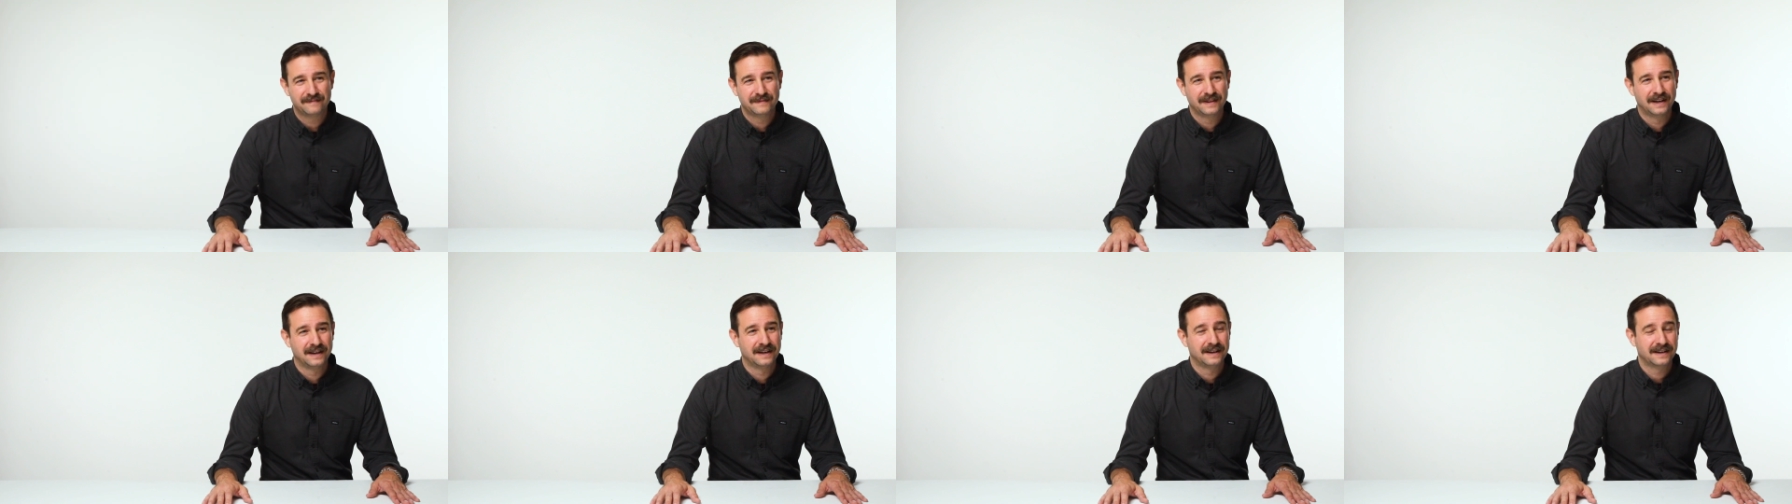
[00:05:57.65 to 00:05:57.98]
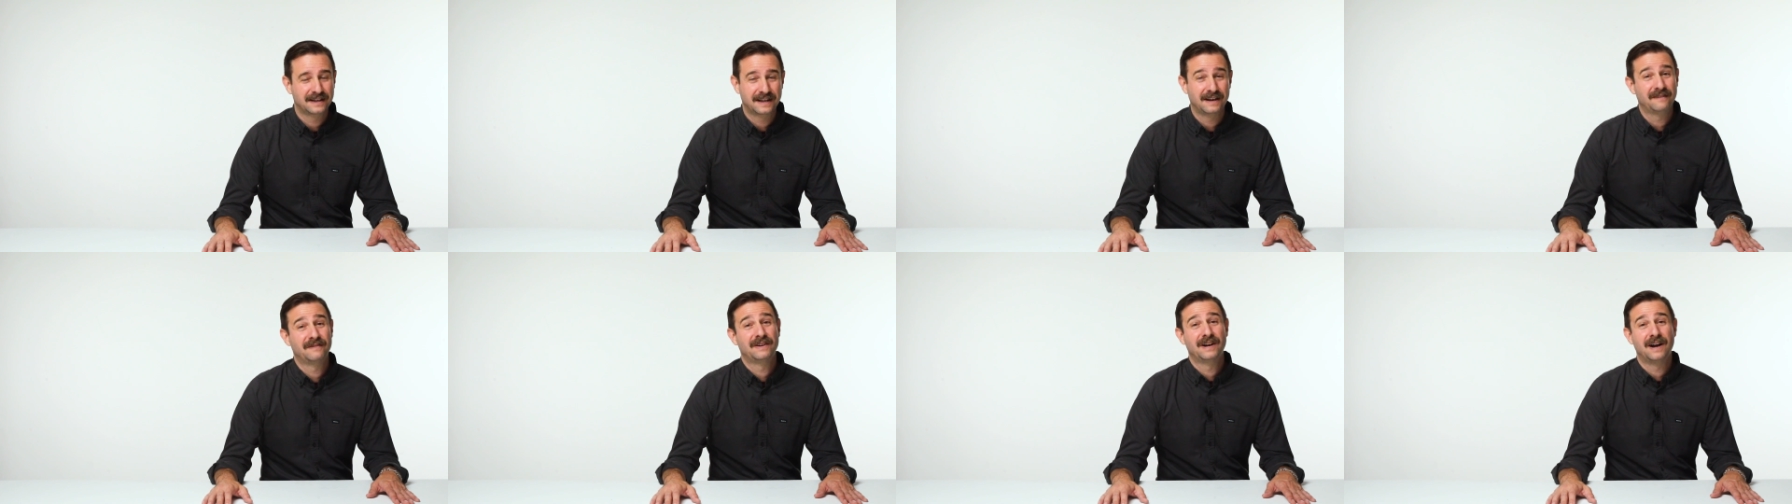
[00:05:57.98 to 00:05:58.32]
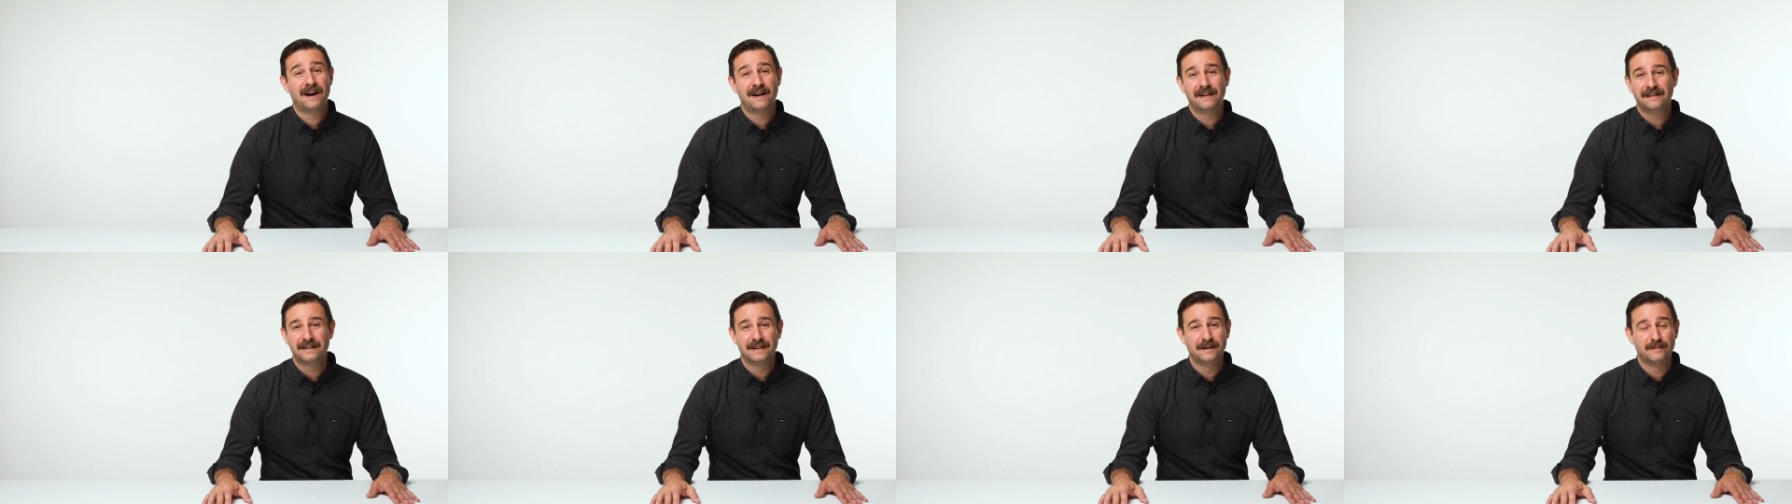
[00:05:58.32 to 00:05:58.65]
Kevin
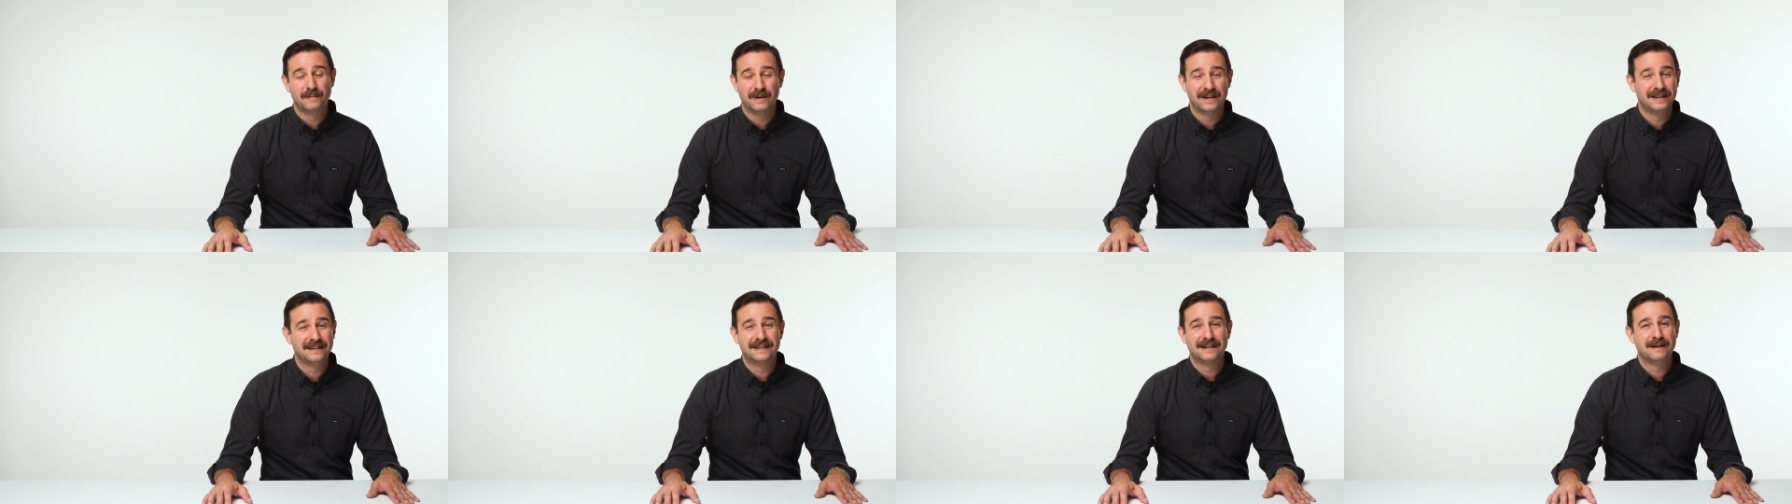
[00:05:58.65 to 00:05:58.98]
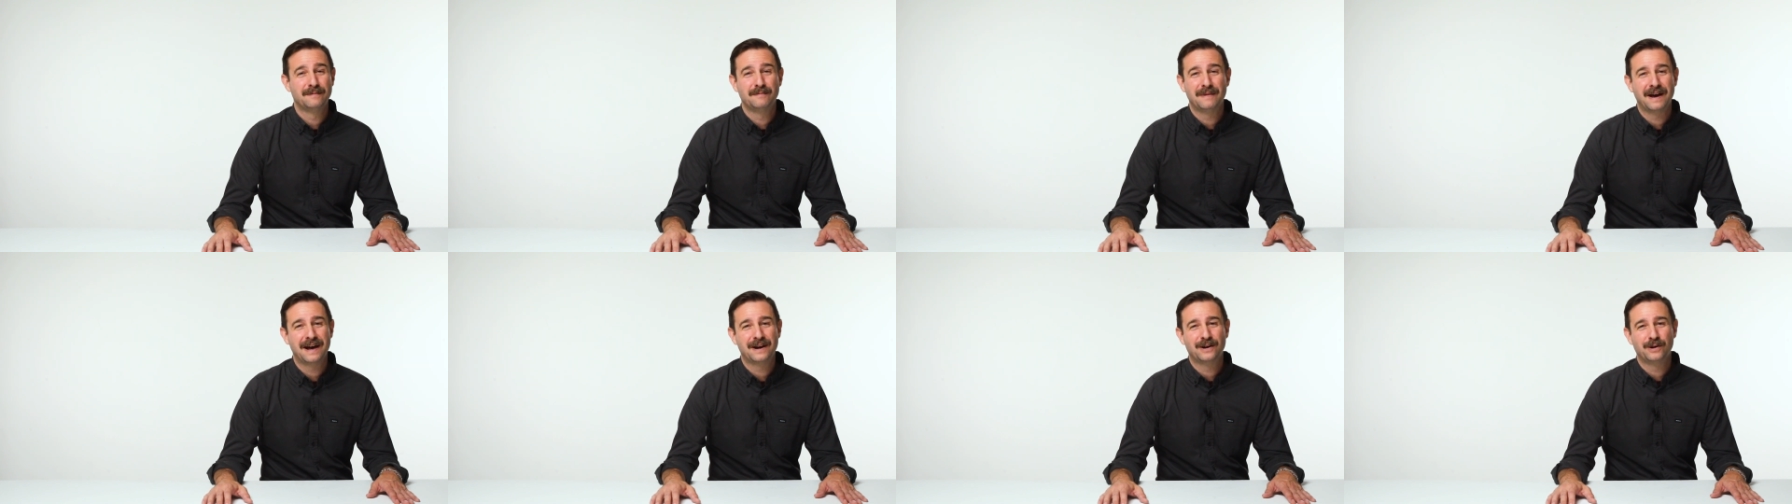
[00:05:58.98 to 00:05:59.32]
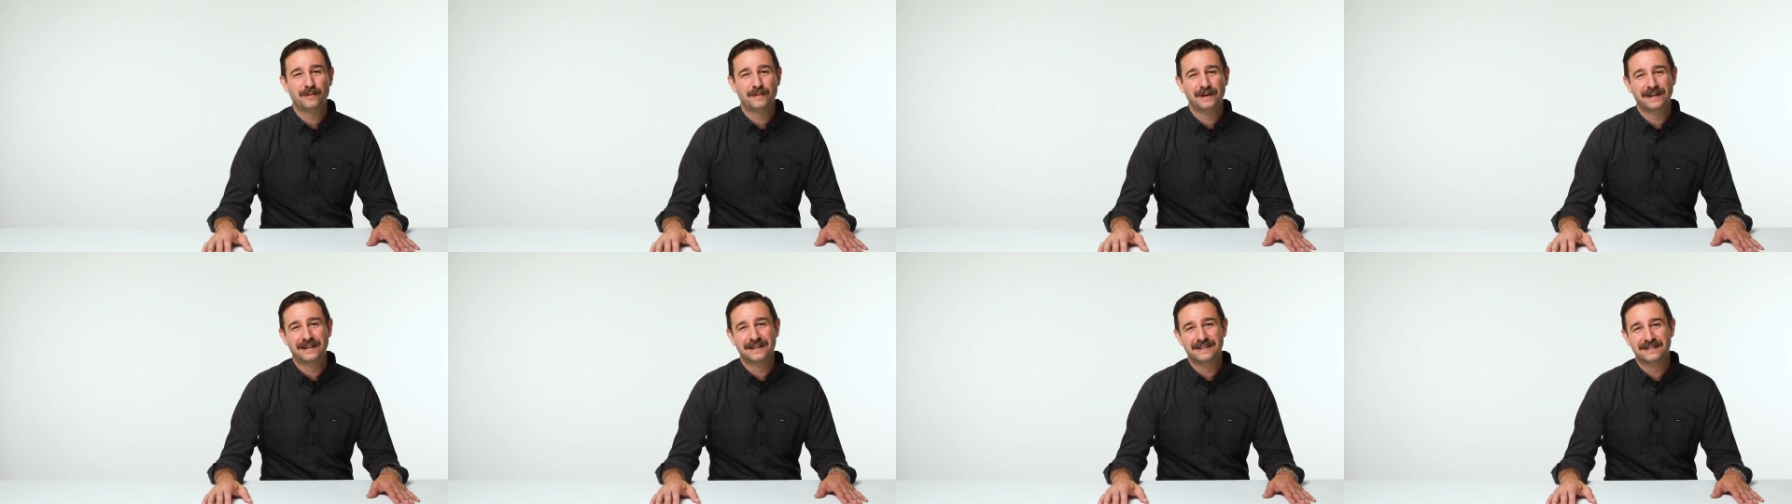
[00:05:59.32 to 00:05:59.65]
Holland, but it didn't matter
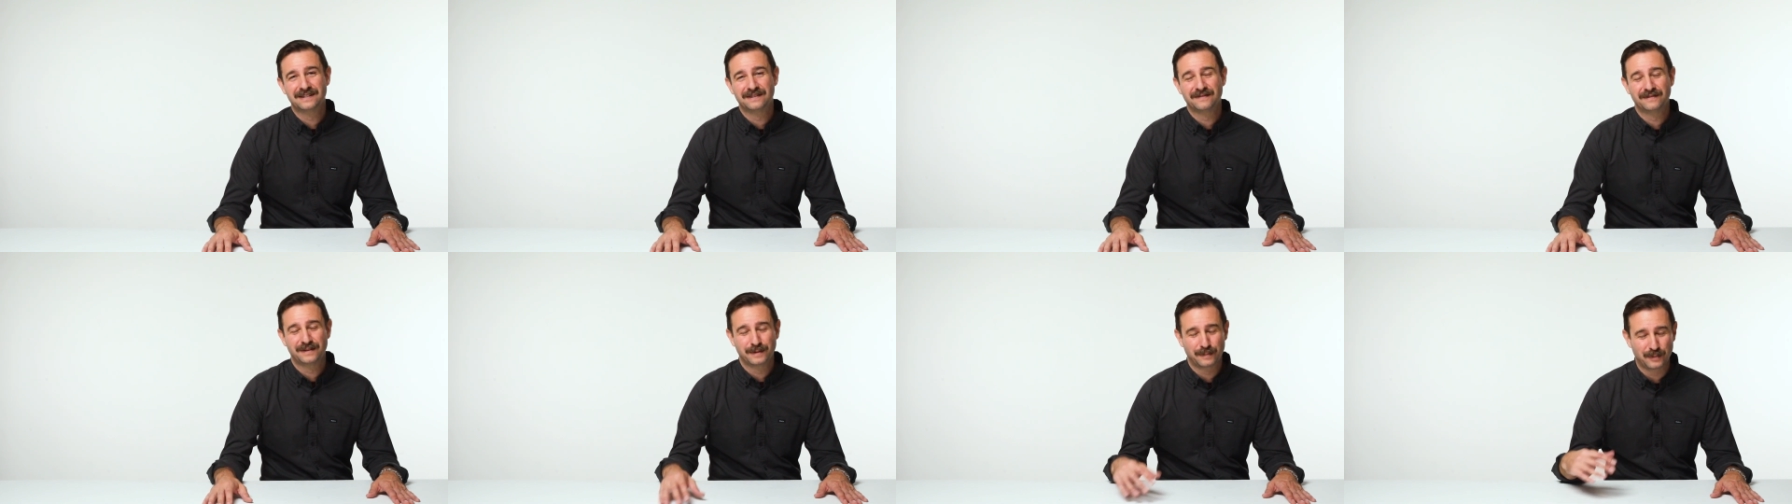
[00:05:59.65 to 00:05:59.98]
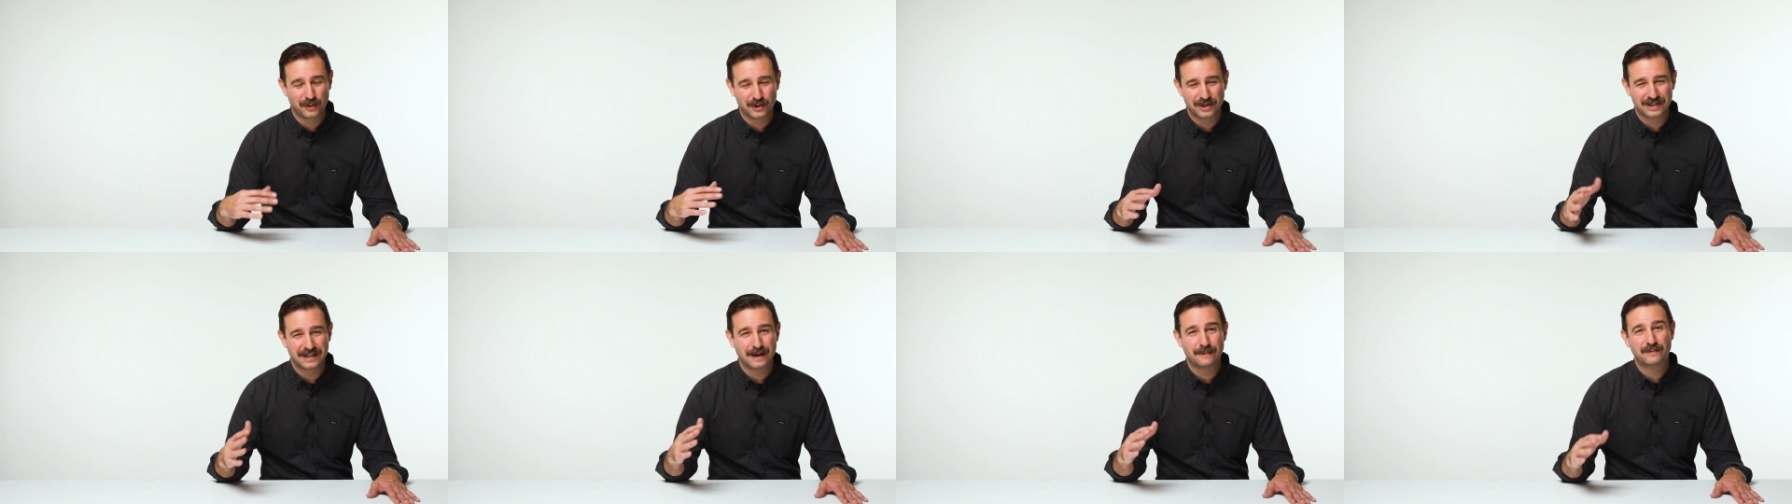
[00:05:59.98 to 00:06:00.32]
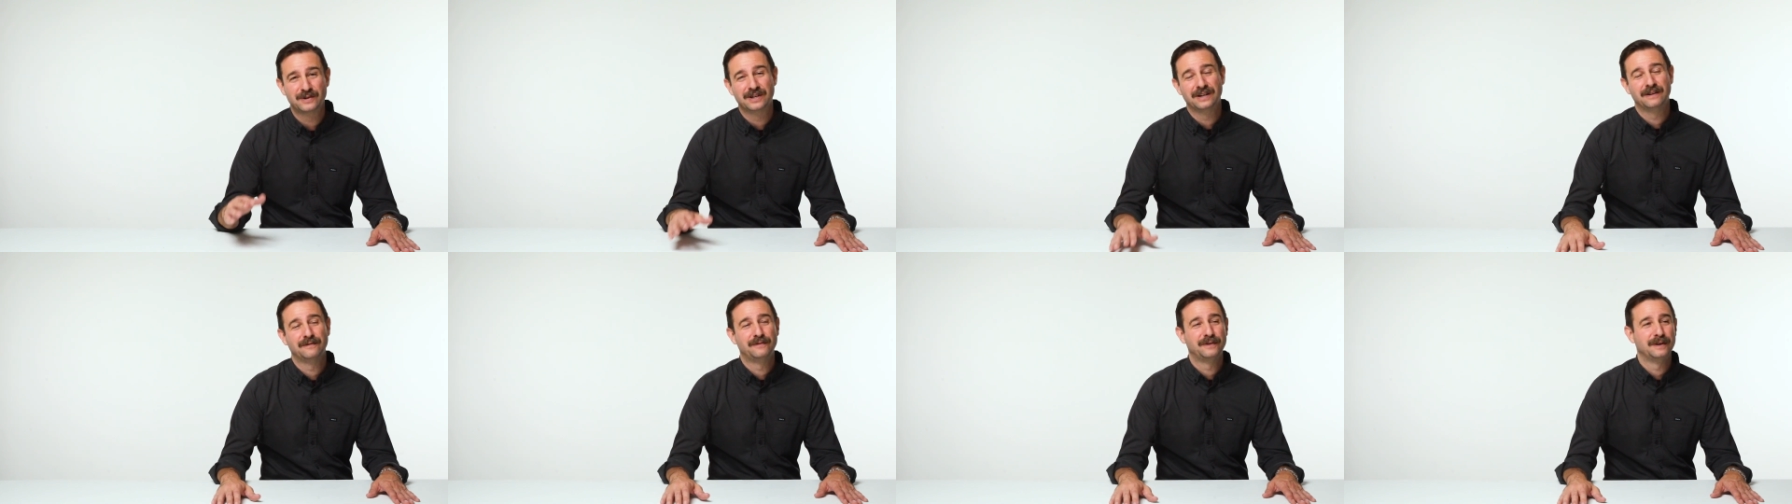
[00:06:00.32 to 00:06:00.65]
because of the
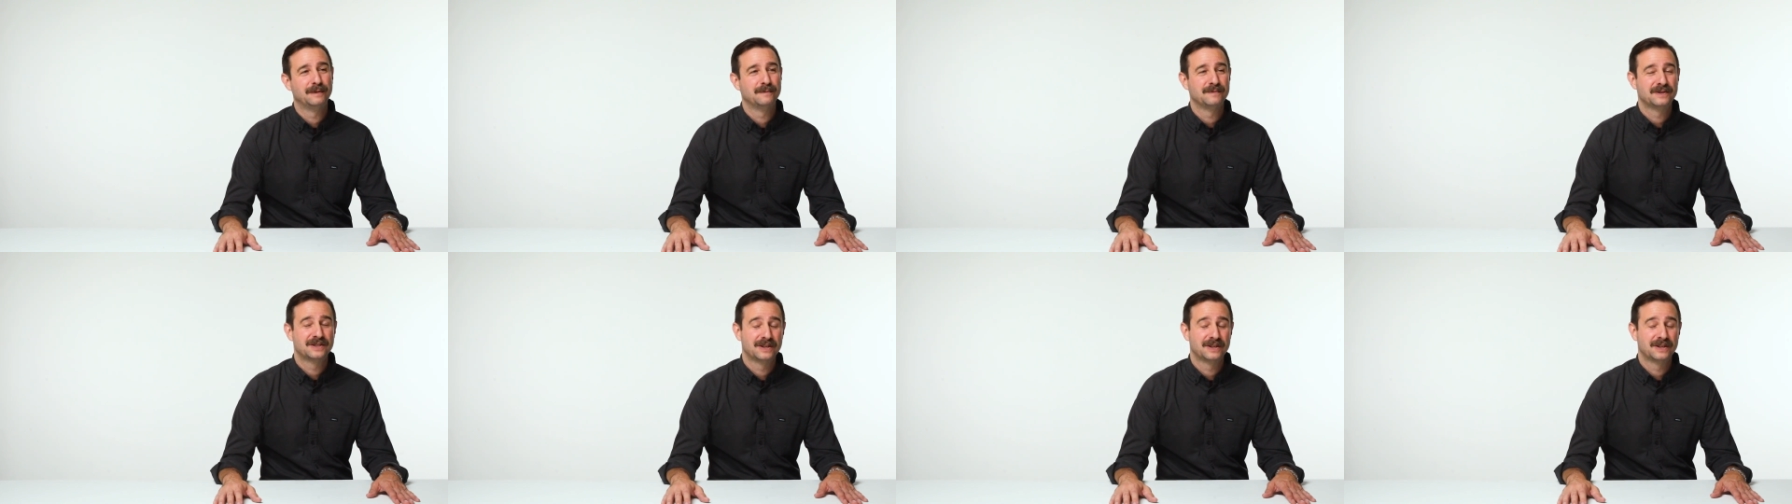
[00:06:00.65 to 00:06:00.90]
perception of him.